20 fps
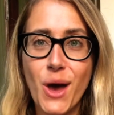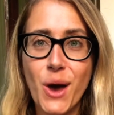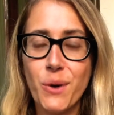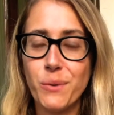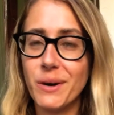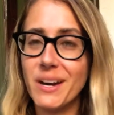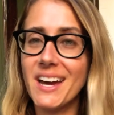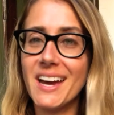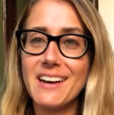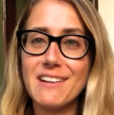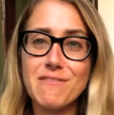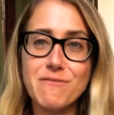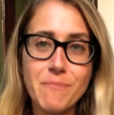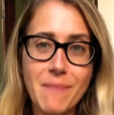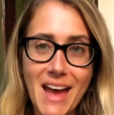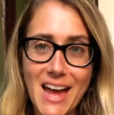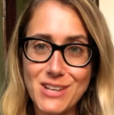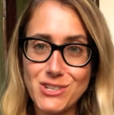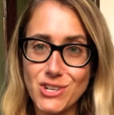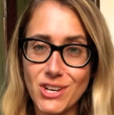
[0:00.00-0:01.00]
what kind of
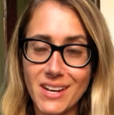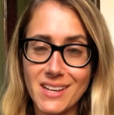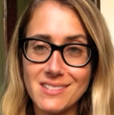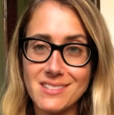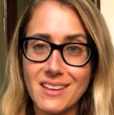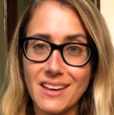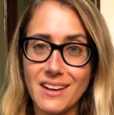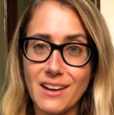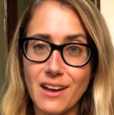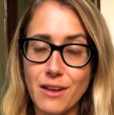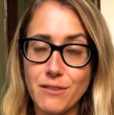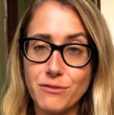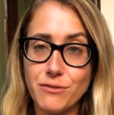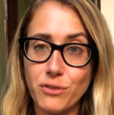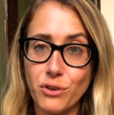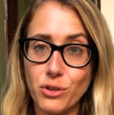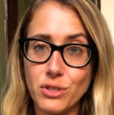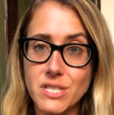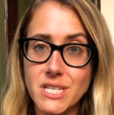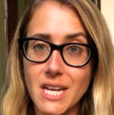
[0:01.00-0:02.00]
magic is going to
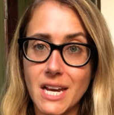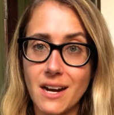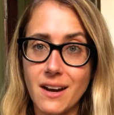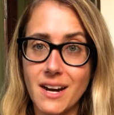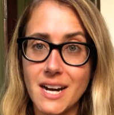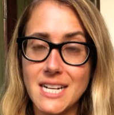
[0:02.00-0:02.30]
unfold here.